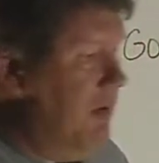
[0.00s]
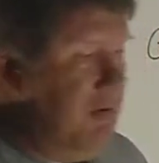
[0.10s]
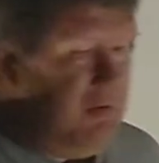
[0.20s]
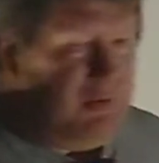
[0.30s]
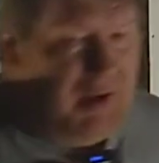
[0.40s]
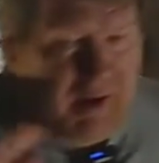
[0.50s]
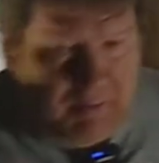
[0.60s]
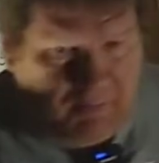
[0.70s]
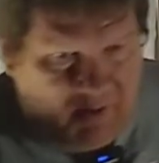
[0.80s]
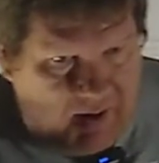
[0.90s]
to
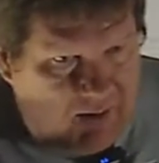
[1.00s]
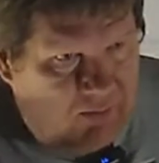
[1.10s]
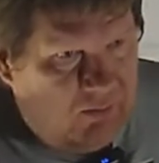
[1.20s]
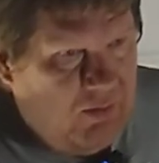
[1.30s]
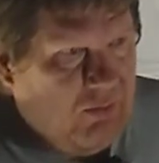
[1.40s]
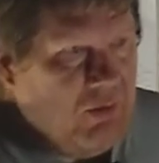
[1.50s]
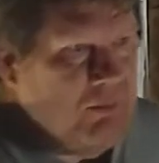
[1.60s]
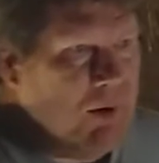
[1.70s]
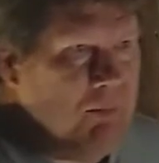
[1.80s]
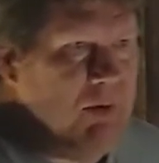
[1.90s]
tamp down
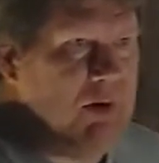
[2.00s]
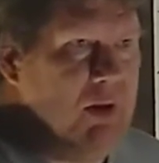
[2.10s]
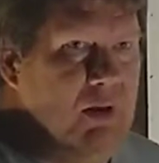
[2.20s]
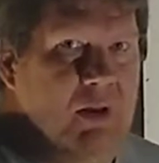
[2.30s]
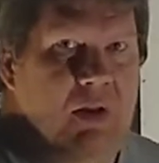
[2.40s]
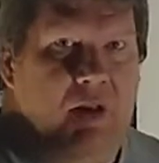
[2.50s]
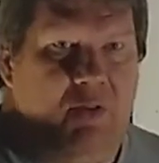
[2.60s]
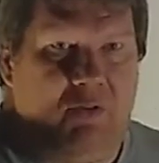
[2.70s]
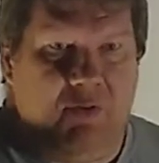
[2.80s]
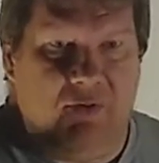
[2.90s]
Republican
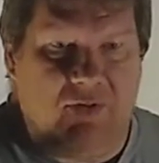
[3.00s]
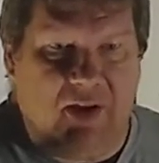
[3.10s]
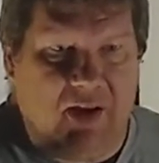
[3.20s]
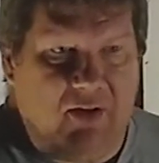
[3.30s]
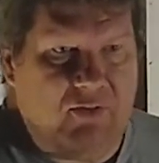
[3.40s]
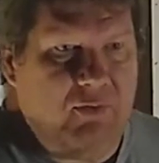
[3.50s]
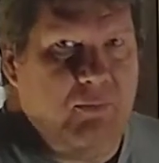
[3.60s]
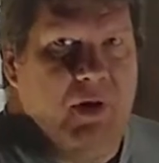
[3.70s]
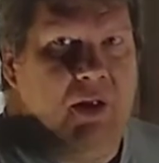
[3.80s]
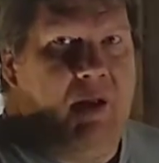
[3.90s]

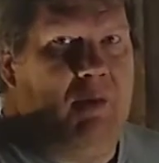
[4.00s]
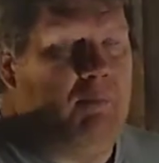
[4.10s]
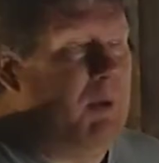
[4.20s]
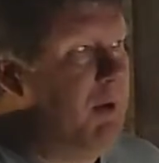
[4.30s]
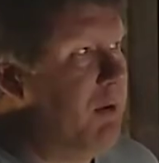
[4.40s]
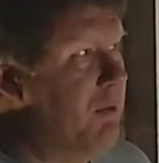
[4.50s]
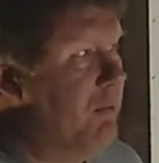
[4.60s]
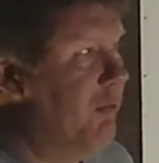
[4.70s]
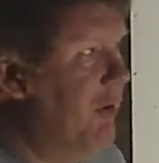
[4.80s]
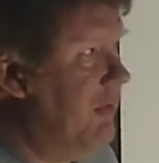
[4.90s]
enthusiasm and political
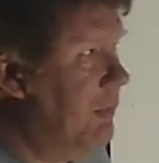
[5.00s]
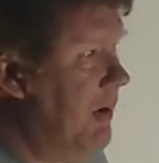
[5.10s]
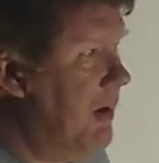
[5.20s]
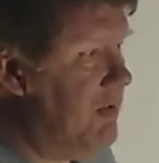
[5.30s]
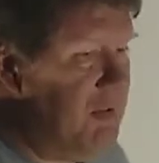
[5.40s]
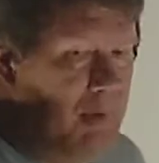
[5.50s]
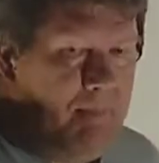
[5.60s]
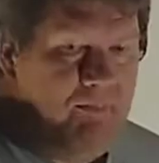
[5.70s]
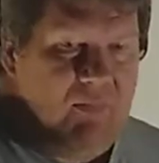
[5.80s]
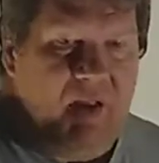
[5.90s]
free speech,
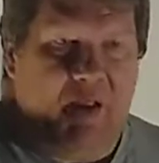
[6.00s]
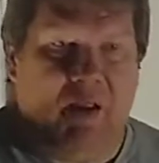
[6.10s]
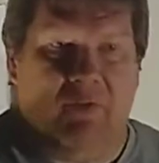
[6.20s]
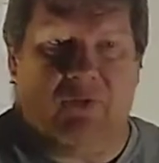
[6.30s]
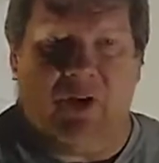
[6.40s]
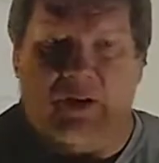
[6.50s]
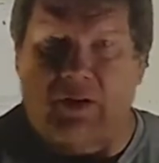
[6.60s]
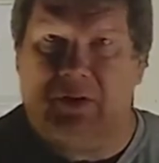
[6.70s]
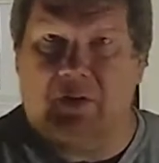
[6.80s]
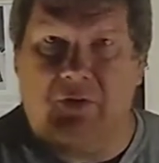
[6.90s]
if they
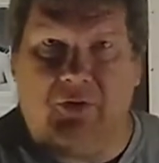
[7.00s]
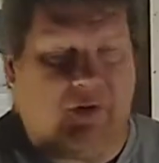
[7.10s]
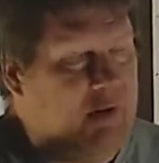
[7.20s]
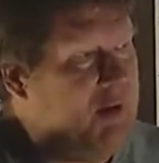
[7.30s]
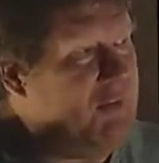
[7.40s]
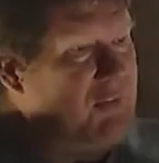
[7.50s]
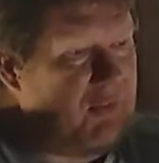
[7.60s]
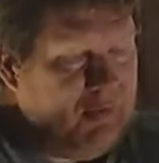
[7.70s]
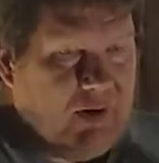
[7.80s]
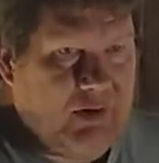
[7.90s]
conclude all that's
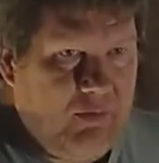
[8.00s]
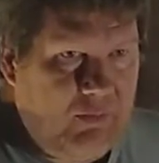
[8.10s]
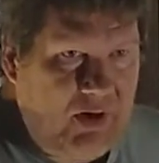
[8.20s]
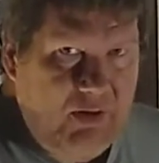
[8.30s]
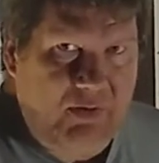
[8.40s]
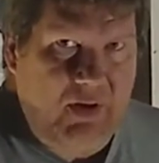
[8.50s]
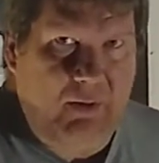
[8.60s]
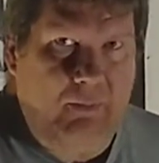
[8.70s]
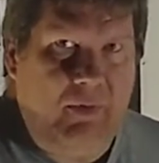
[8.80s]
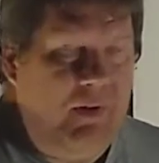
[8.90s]
still not going to get
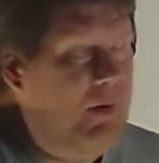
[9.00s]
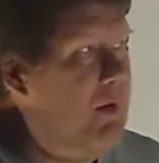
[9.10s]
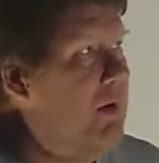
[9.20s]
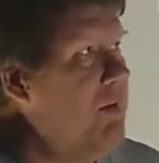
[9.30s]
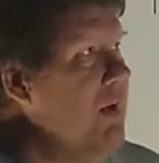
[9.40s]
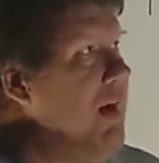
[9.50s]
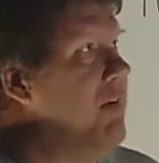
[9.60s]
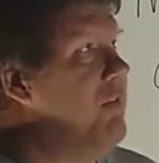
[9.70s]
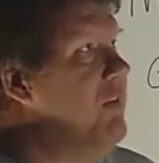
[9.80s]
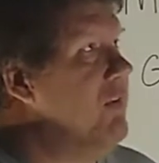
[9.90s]
them the
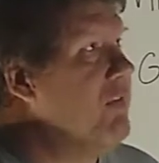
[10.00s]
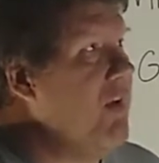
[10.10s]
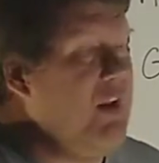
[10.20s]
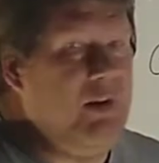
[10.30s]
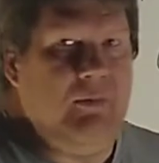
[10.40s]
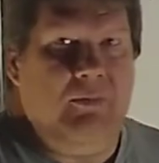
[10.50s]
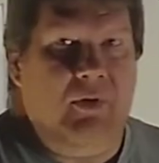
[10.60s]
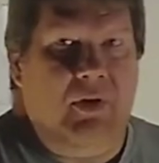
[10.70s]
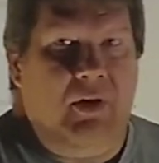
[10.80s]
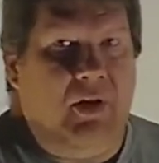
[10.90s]
House and the Senate,
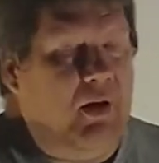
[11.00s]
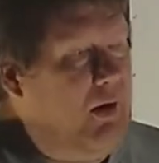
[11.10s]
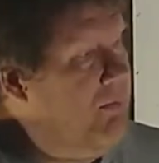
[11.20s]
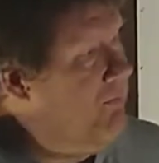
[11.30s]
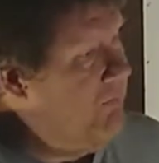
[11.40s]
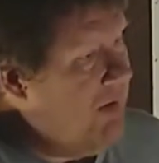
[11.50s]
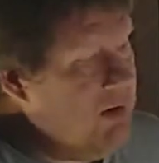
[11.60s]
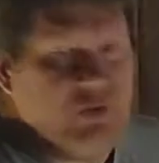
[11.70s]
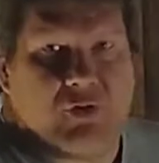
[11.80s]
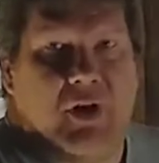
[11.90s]
they
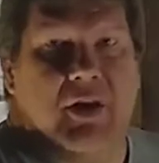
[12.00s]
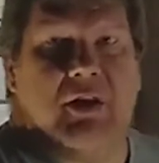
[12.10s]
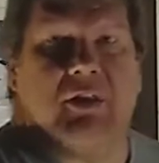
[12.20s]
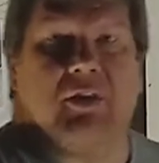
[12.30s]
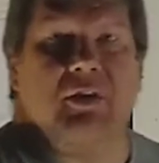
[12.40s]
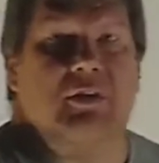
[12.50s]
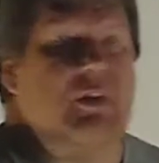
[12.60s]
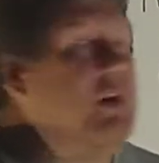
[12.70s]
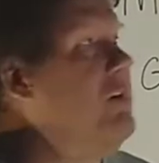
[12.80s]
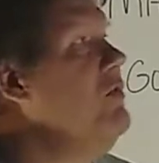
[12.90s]
could try anything.
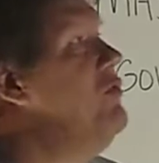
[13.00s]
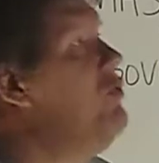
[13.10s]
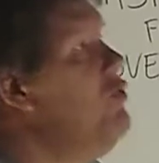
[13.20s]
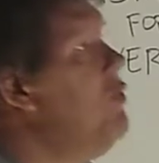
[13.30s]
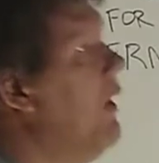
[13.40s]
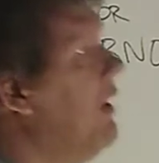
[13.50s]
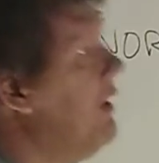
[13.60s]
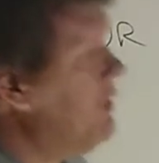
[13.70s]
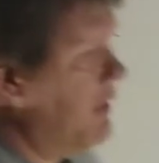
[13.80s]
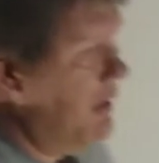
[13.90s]
They could do
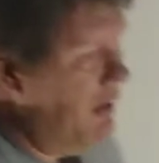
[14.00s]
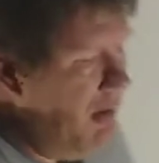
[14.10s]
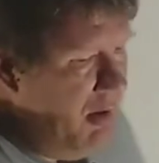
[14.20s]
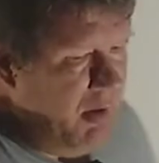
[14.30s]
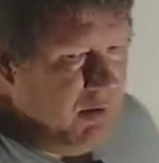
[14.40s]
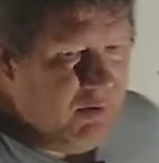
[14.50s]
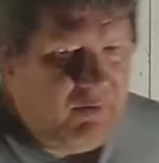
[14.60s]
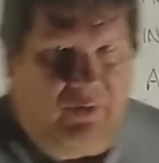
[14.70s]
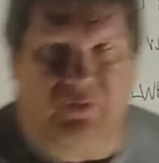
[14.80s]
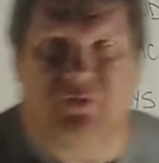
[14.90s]
anything. You
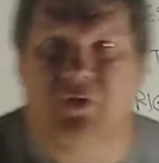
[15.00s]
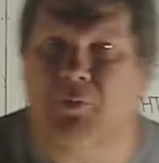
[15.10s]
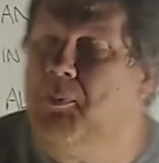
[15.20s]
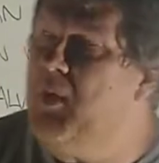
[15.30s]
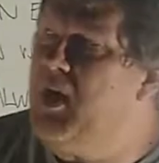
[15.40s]
know, there's no